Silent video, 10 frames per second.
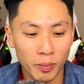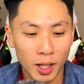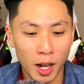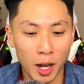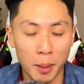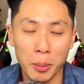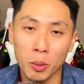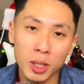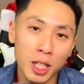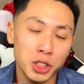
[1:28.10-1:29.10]
um, but we're
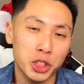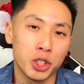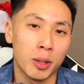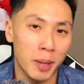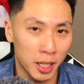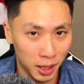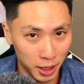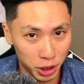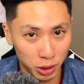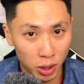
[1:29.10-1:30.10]
not just showing my
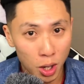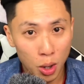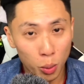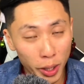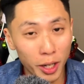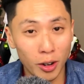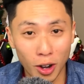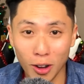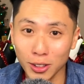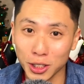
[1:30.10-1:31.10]
collection. We are
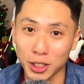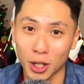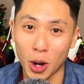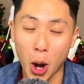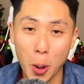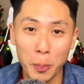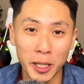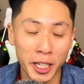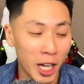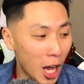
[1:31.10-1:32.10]
also
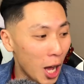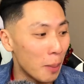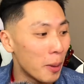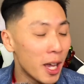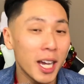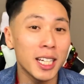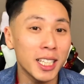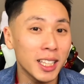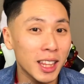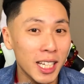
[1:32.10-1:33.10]
opening up an
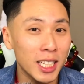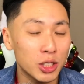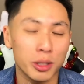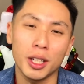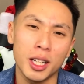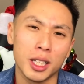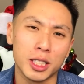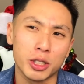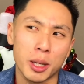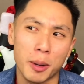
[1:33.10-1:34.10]
elite, not an
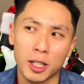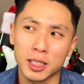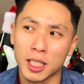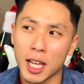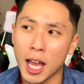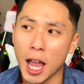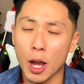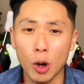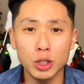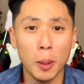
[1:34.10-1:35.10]
elite trainer box, a
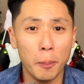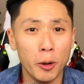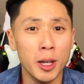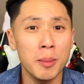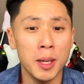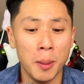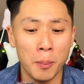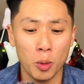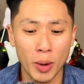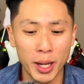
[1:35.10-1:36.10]
ultra premium
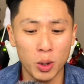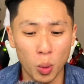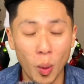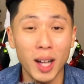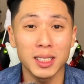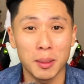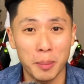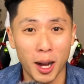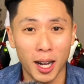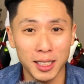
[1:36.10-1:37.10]
Rayquaza
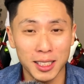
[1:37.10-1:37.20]
box.